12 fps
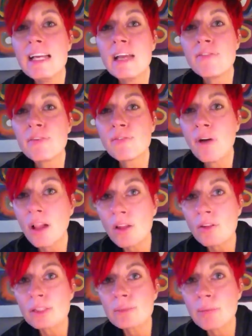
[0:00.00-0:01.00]
if you
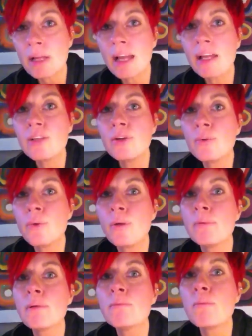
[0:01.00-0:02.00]
follow this plan, you
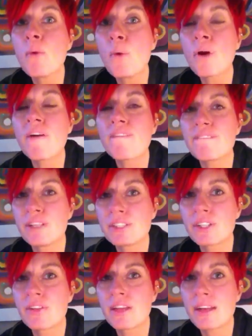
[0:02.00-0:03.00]
will be more
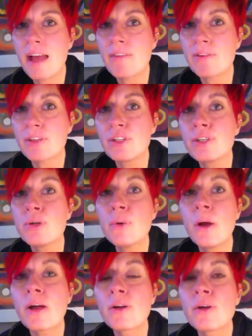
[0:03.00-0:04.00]
efficient than ever.
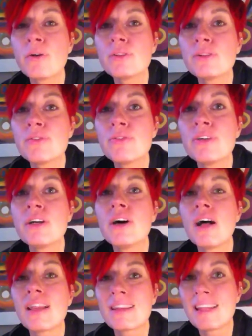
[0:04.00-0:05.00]
You are going to
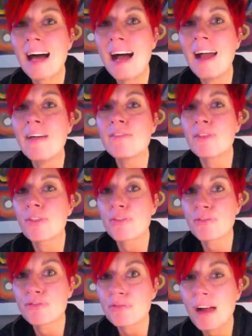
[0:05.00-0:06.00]
feel alive and
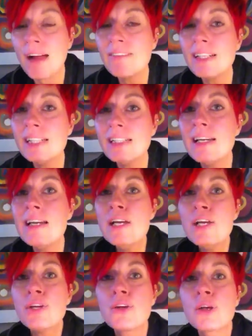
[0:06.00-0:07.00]
thriving.
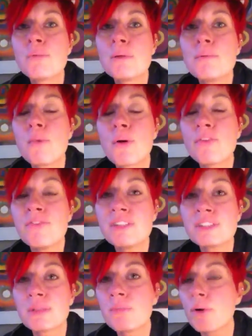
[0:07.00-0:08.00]
You're going to be more
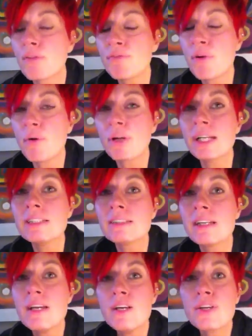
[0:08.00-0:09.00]
efficient, more
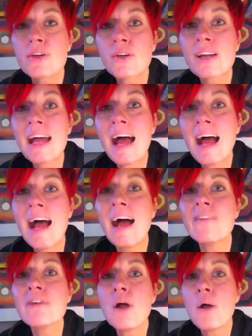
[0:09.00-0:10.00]
focused. You're going to
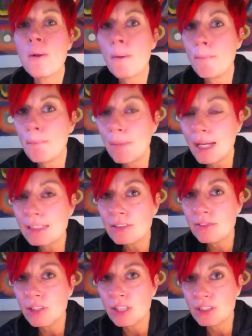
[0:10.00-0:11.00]
have
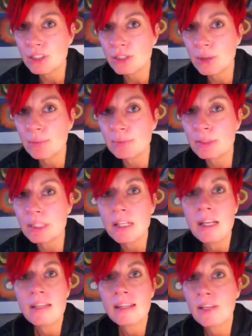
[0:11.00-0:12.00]
amazing relationships
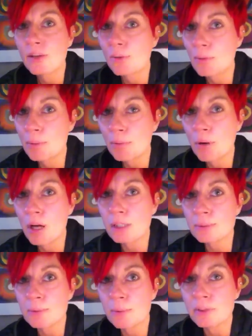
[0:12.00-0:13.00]
that you're going to be
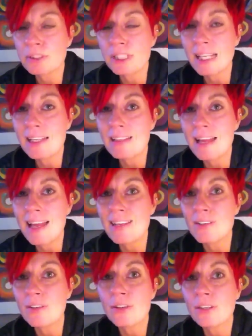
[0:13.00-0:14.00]
prosperous in,
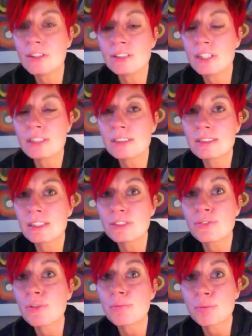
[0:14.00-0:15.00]
and you're going to
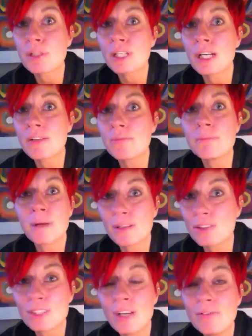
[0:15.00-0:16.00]
just feel pretty good about
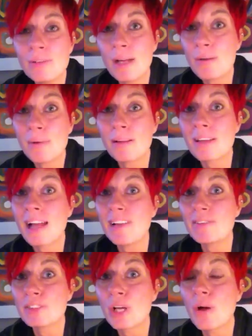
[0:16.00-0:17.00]
yourself and about
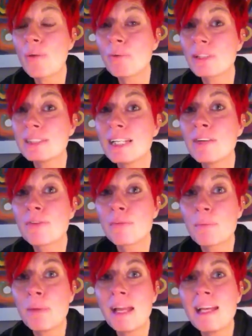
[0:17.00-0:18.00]
life. So I'm going to take you from
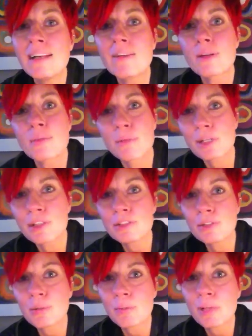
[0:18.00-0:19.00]
the pain, I'm going to bring you
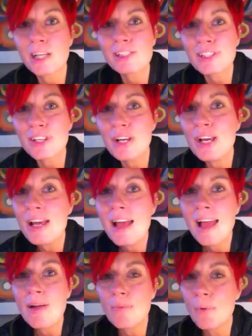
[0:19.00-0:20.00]
to the pleasure,
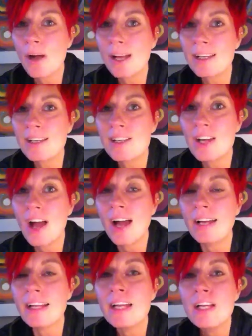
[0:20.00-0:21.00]
and why
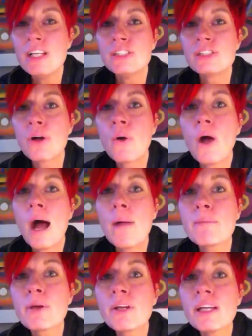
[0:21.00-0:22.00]
not? So
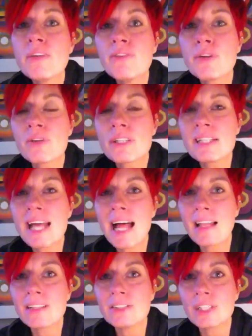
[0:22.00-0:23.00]
I'm going to give you an
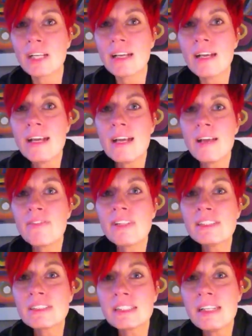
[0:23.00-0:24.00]
analogy. If
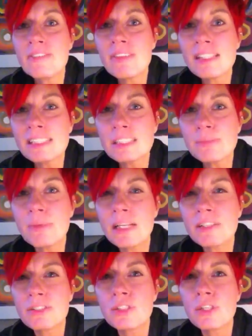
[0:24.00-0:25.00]
this is
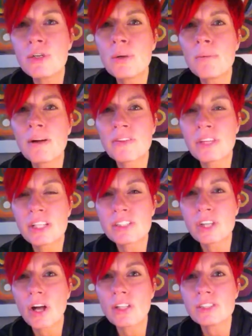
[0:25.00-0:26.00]
speaking to you about the
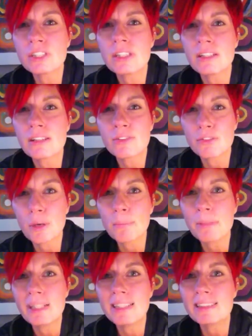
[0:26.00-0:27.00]
exhaustion and the
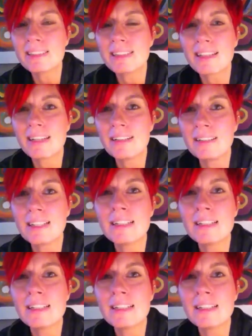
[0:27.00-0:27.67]
grumpiness and the,